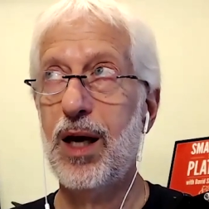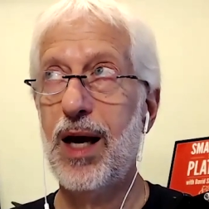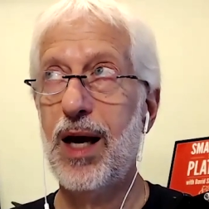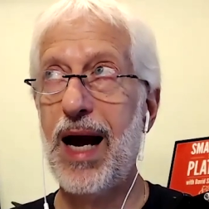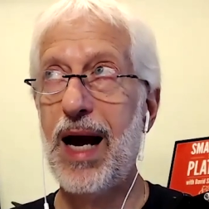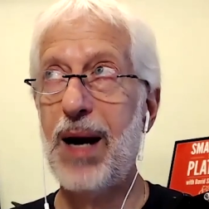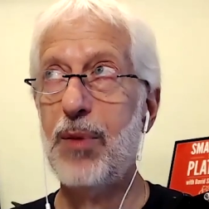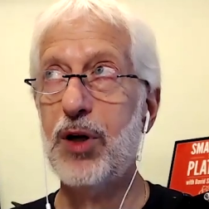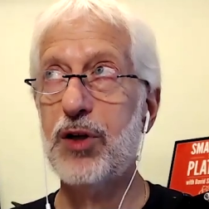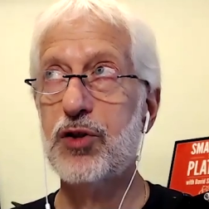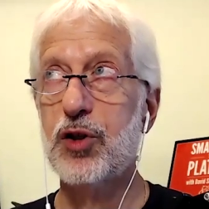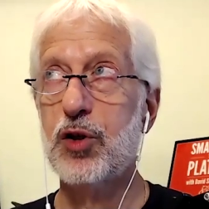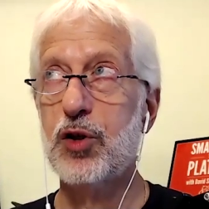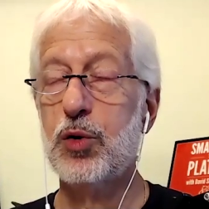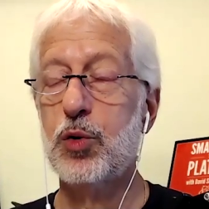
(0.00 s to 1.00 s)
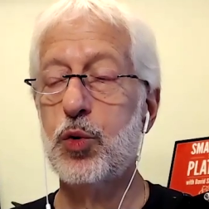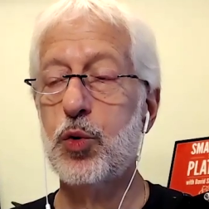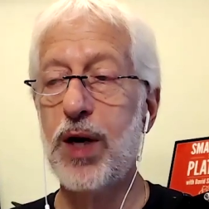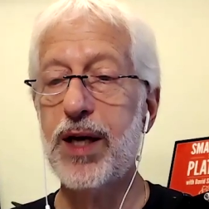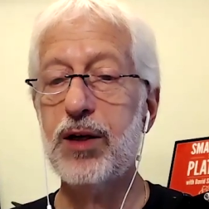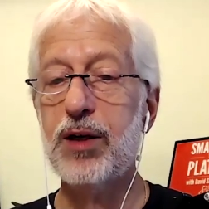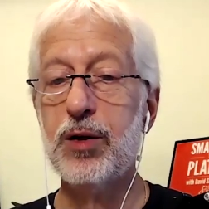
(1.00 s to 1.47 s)
how much
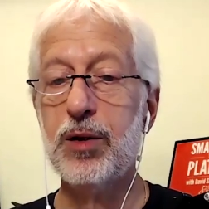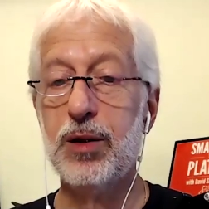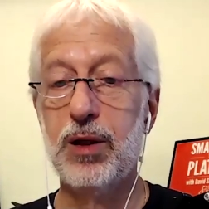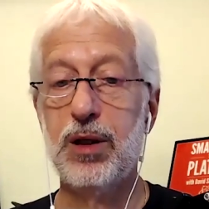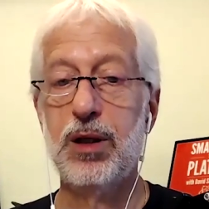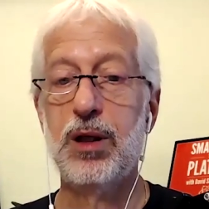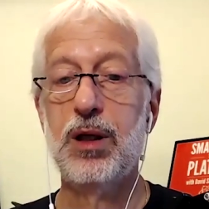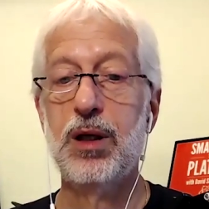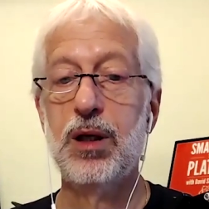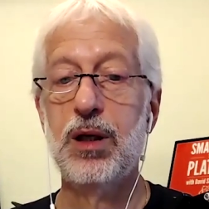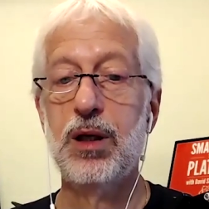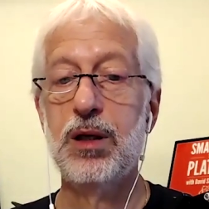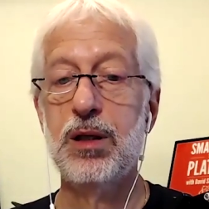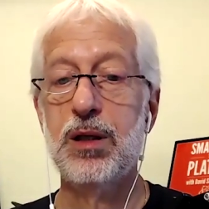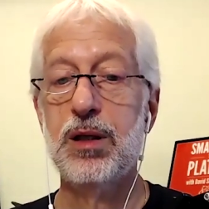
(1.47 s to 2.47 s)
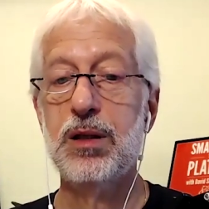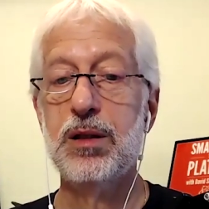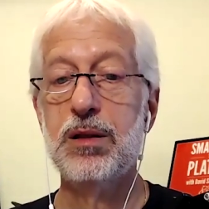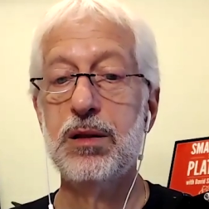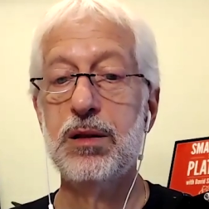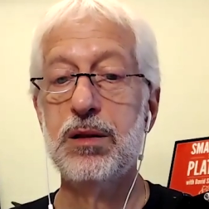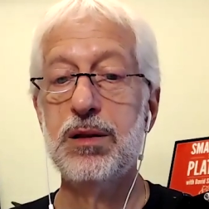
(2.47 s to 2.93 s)
greater
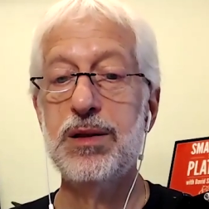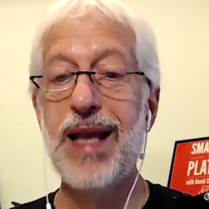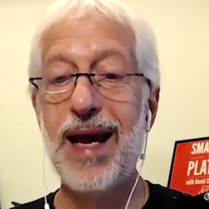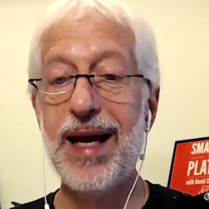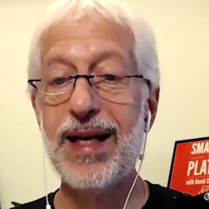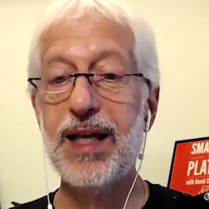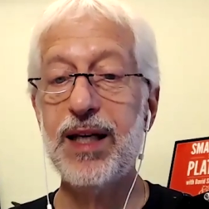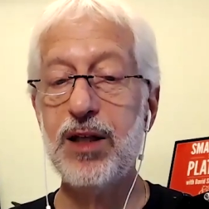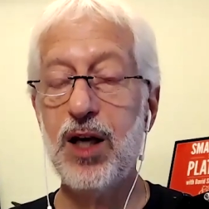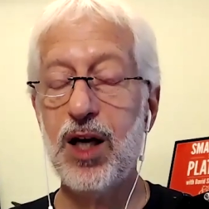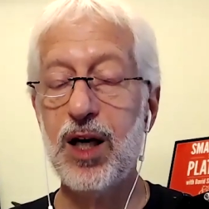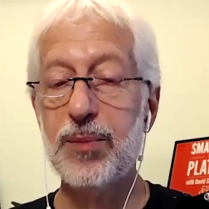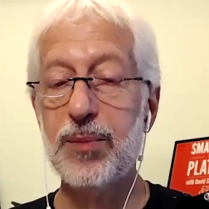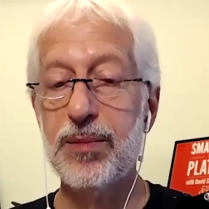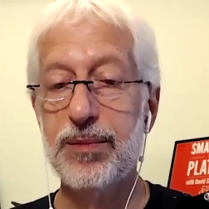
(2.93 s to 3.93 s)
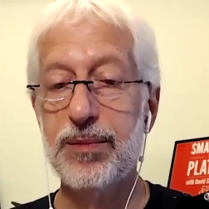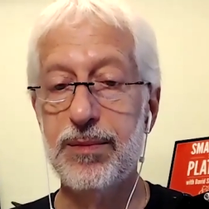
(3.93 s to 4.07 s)
net income